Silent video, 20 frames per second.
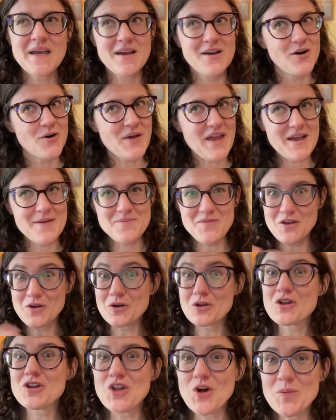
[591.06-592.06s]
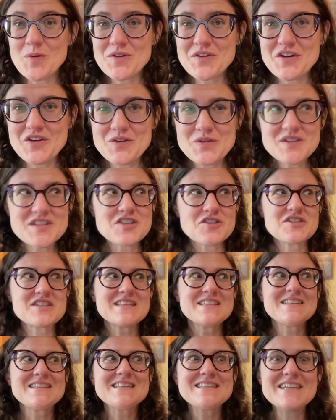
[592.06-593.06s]
Okay, you go to Global News,
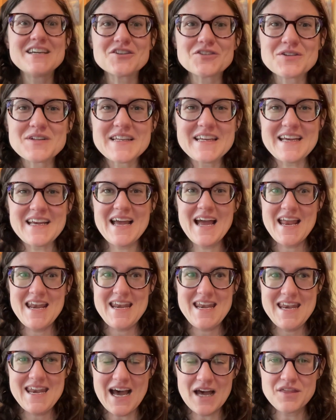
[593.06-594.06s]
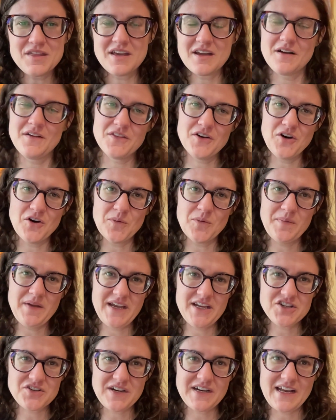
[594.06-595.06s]
there's literally nothing on the
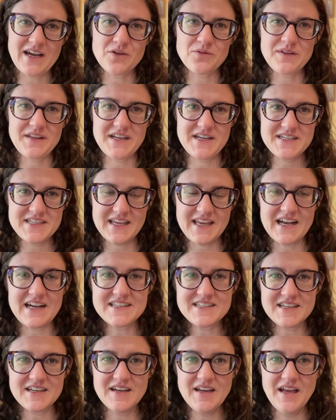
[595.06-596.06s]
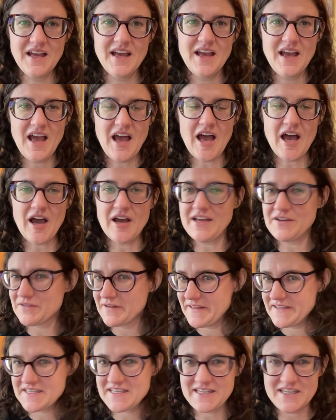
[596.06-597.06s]
homepage right now related to Gaza,
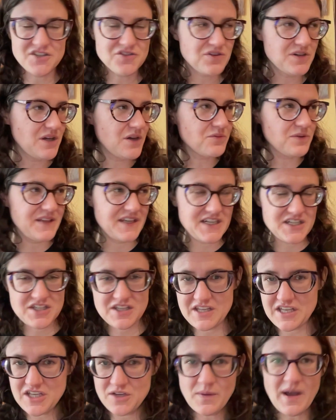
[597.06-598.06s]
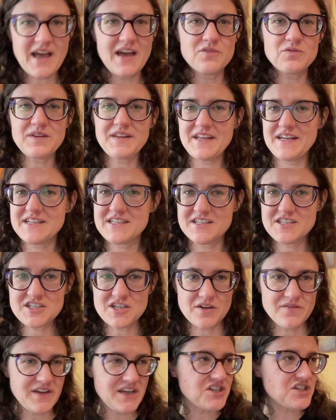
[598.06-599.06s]
related to Israel, related to the UN, related to
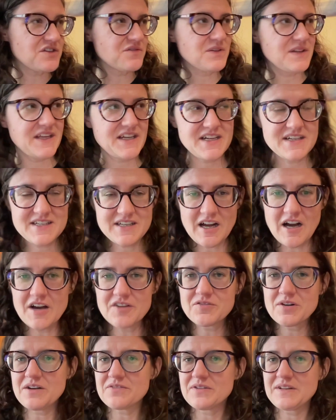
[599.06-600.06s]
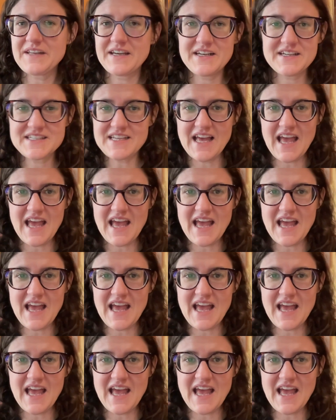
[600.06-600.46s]
starvation, related to UNRWA, related to